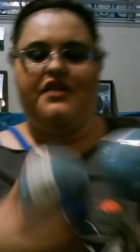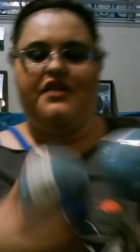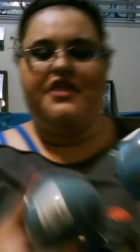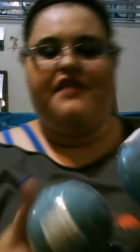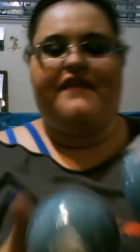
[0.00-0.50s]

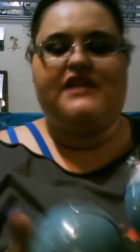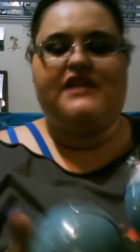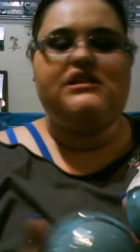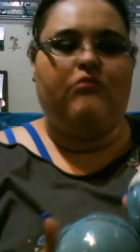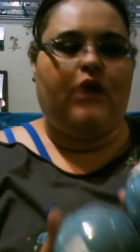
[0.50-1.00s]
than
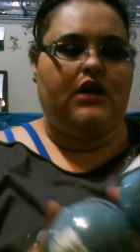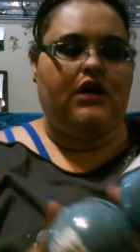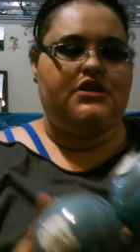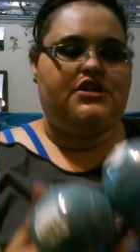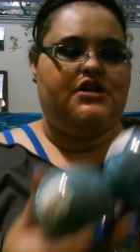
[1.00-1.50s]
this
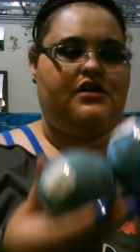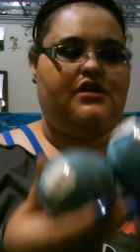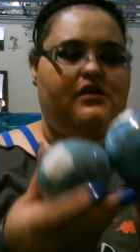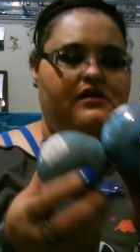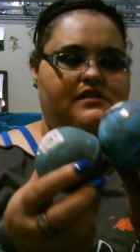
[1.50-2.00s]
March.
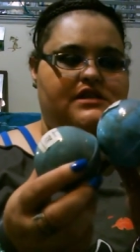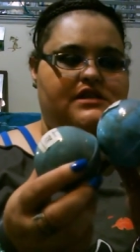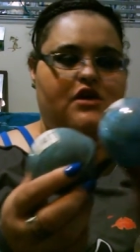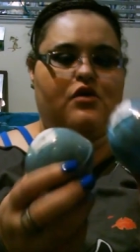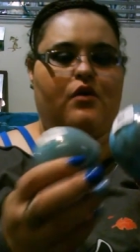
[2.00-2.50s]

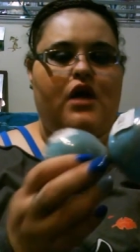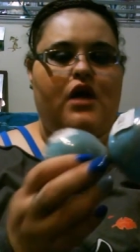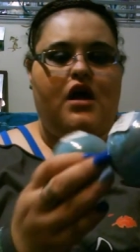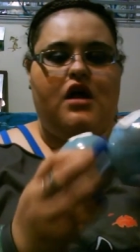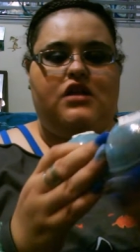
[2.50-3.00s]
So
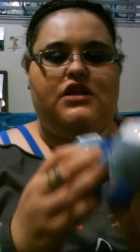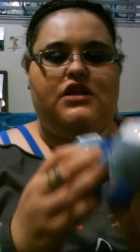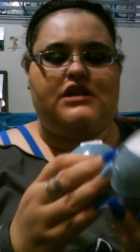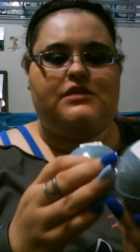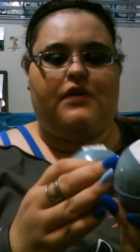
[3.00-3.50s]

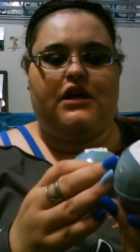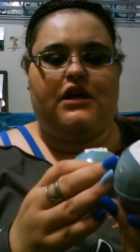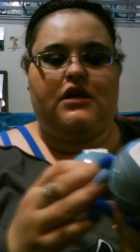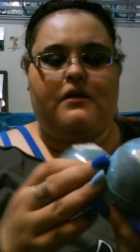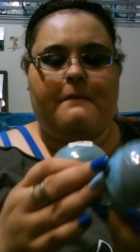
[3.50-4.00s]
this one